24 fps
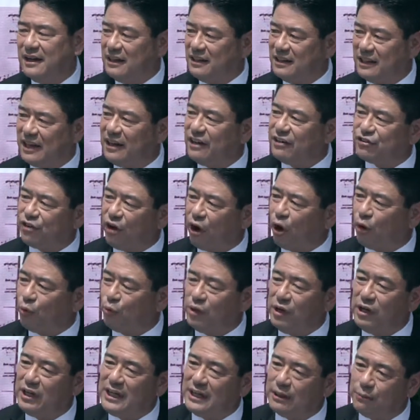let us all
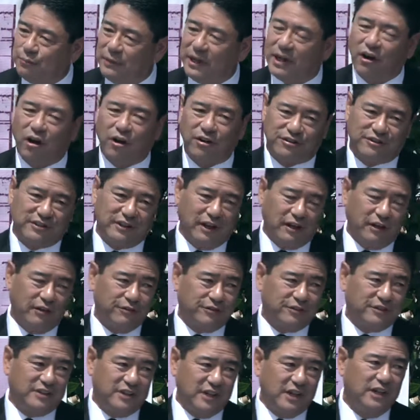recommit
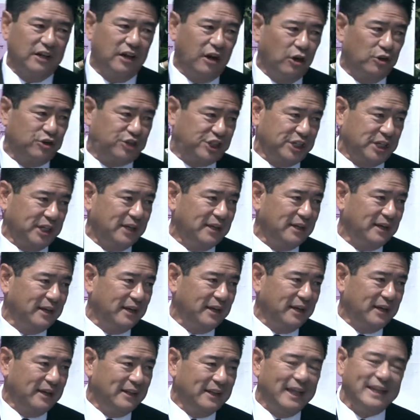ourselves to the notion
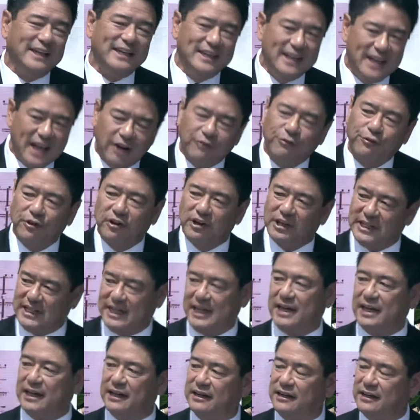that never
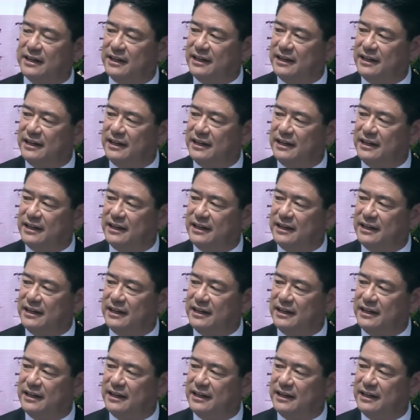again